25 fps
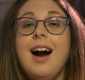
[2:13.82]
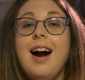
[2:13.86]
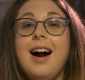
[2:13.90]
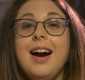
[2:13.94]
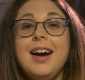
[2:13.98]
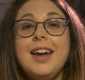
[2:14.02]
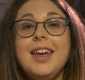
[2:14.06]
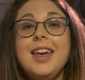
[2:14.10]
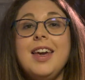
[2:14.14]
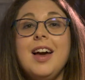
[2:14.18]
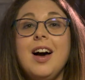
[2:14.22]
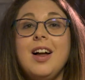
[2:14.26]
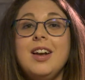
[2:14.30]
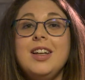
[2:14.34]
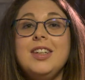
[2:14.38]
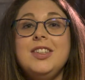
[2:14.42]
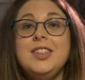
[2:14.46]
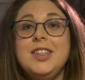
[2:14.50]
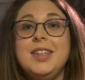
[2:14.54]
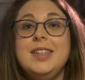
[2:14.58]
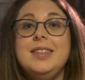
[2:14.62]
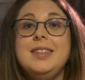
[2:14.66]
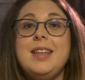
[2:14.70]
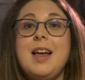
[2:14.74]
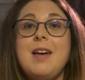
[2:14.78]

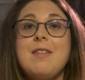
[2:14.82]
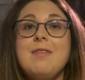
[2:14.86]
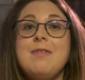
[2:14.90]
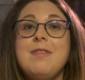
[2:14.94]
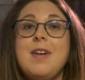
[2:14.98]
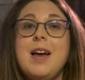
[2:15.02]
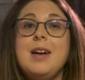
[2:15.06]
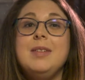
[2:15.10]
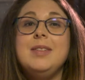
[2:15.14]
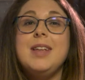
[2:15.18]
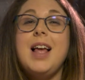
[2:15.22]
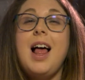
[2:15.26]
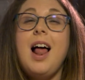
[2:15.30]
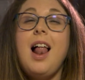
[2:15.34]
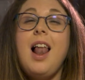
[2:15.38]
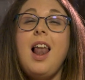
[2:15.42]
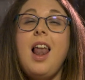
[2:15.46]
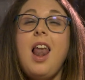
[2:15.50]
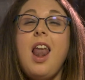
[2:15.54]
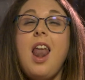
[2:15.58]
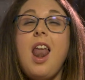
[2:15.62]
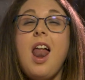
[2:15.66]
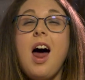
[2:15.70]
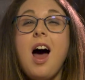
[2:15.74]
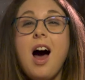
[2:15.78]
Archaeologists have found a
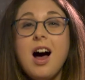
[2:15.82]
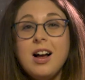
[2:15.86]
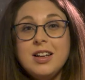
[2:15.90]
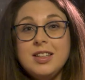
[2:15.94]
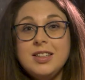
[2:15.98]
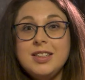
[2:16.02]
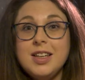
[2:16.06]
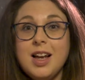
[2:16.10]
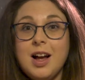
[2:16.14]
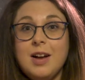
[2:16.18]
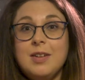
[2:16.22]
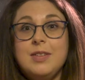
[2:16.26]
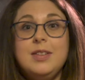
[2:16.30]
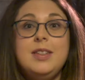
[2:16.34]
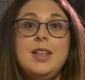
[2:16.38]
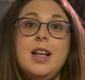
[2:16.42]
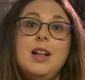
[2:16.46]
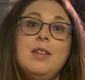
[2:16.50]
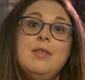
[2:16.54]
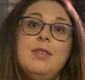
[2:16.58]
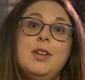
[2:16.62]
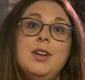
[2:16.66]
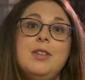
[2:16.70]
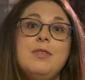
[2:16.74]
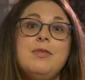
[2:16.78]
lot of
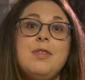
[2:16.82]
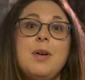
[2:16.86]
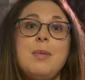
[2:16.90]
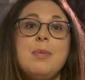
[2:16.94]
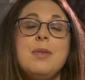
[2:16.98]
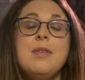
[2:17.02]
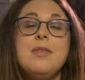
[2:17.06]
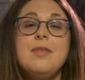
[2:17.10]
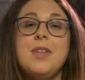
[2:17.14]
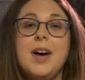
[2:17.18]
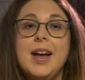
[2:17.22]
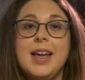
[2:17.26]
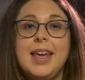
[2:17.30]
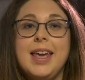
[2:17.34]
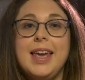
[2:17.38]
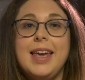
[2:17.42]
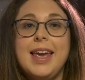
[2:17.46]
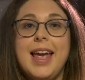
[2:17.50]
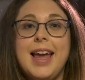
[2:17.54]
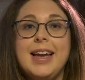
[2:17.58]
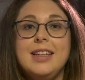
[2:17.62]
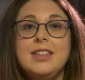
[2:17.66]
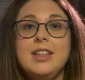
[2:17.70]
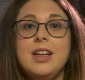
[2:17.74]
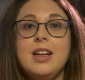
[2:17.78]
silver from the Viking
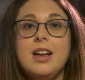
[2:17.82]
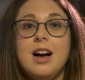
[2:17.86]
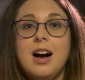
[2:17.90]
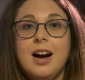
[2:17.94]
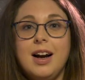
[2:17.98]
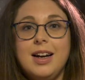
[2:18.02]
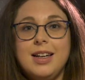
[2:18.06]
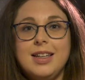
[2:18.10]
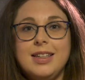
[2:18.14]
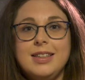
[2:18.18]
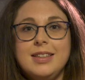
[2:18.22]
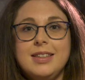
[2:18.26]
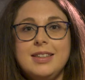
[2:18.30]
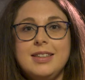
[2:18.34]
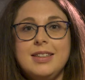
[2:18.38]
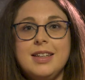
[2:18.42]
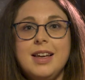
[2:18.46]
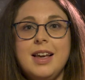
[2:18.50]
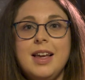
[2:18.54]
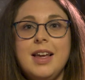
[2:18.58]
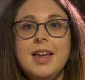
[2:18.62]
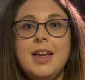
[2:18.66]
Age in Ireland.